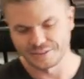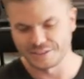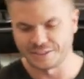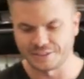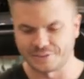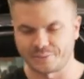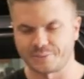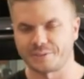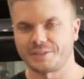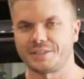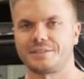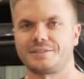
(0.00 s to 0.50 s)
it
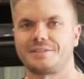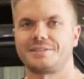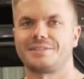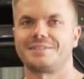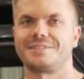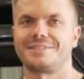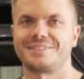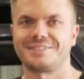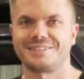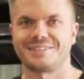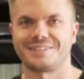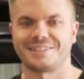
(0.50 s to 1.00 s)
is what it is,
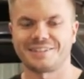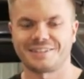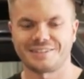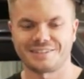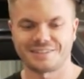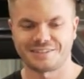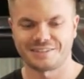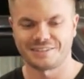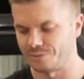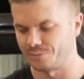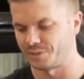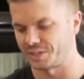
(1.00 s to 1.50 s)
you know?
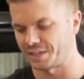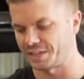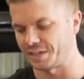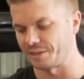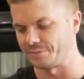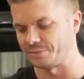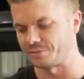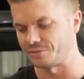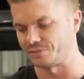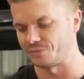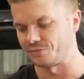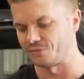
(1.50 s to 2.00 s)
When it
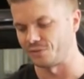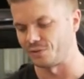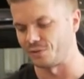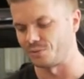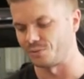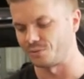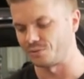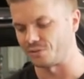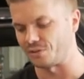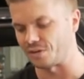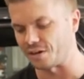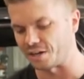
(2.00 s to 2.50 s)
comes to
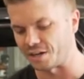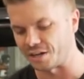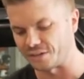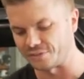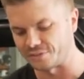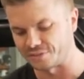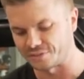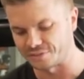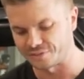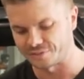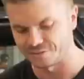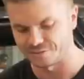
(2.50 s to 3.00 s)
four-wheel
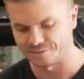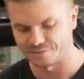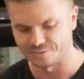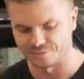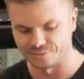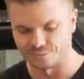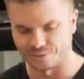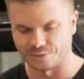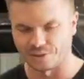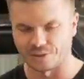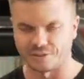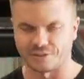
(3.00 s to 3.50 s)
drives,
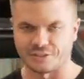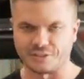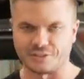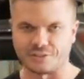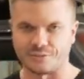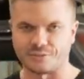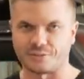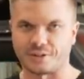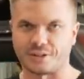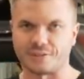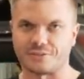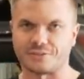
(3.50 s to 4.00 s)
one of the
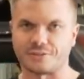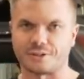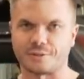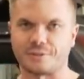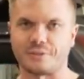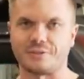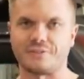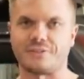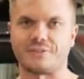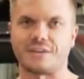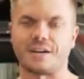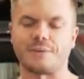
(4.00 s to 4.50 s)
reasons why I sort of
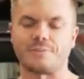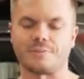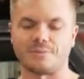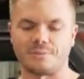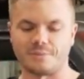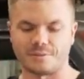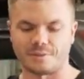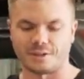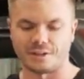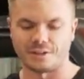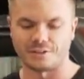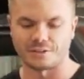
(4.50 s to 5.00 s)
been fed up with
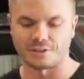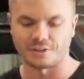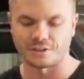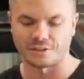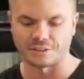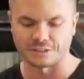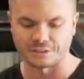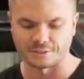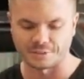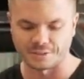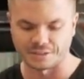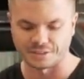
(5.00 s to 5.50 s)
my old
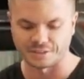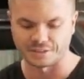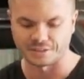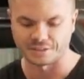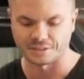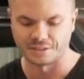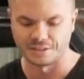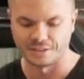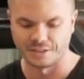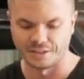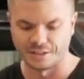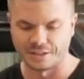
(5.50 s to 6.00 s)
girls
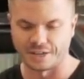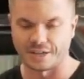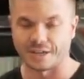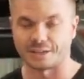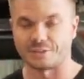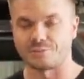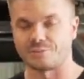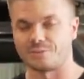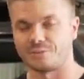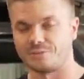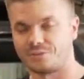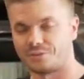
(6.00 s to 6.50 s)
because
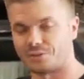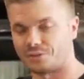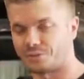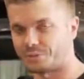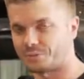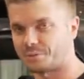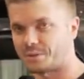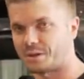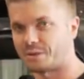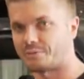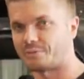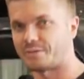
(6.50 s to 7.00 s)
as we've
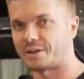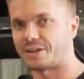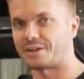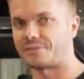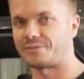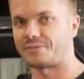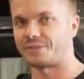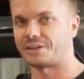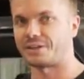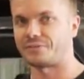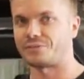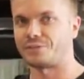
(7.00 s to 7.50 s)
talked about, we've had a
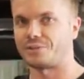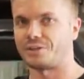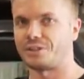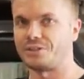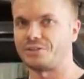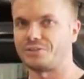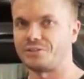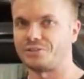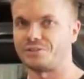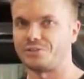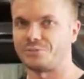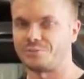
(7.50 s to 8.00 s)
fair few
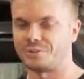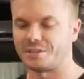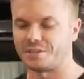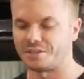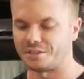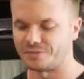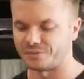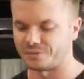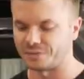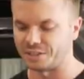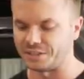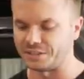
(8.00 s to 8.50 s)
issues with it
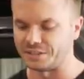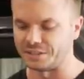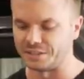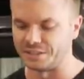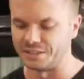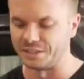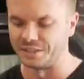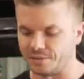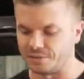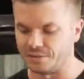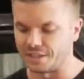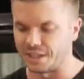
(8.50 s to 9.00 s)
of recent.
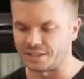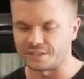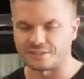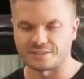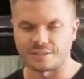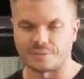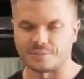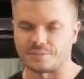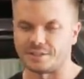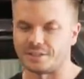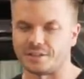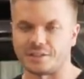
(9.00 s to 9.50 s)
That's
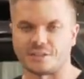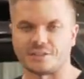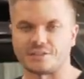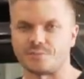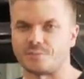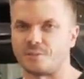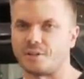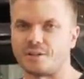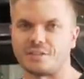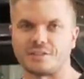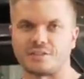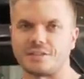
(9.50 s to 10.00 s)
something that I
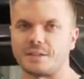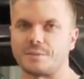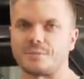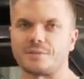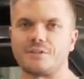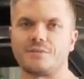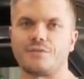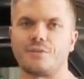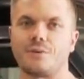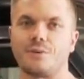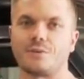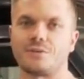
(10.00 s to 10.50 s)
just won't accept
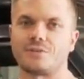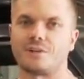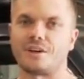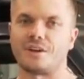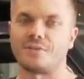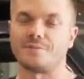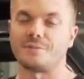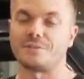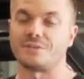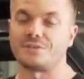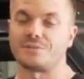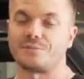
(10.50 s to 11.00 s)
in a four-wheel
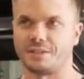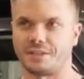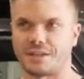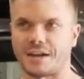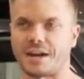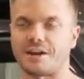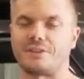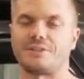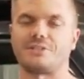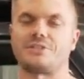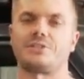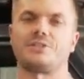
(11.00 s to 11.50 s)
drive because
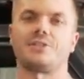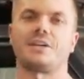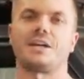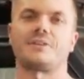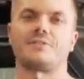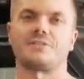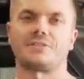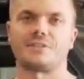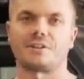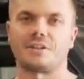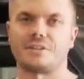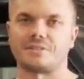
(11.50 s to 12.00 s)
guarantee
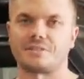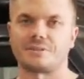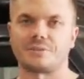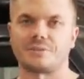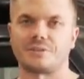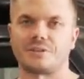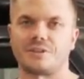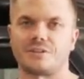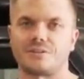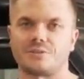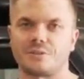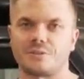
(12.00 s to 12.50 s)
every time
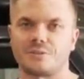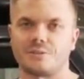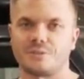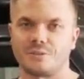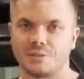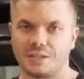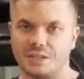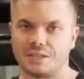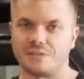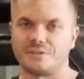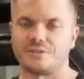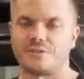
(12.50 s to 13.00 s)
something goes
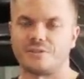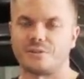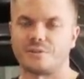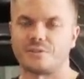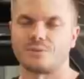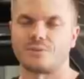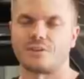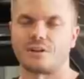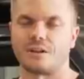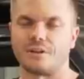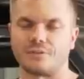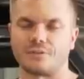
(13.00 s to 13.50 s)
wrong in your
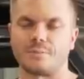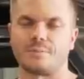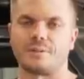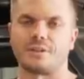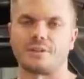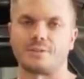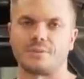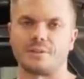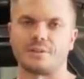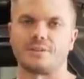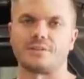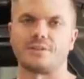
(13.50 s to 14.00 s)
four-wheel drive, it'll
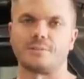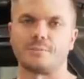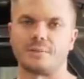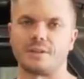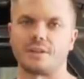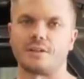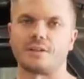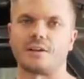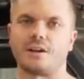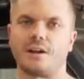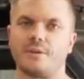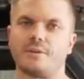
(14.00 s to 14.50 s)
be when you're in the
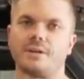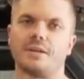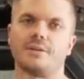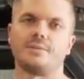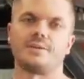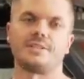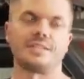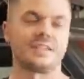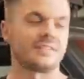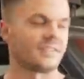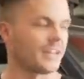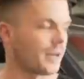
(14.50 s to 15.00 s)
middle of nowhere,
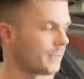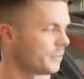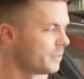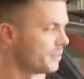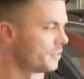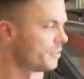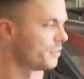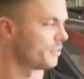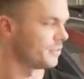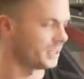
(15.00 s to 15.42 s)
which has happened to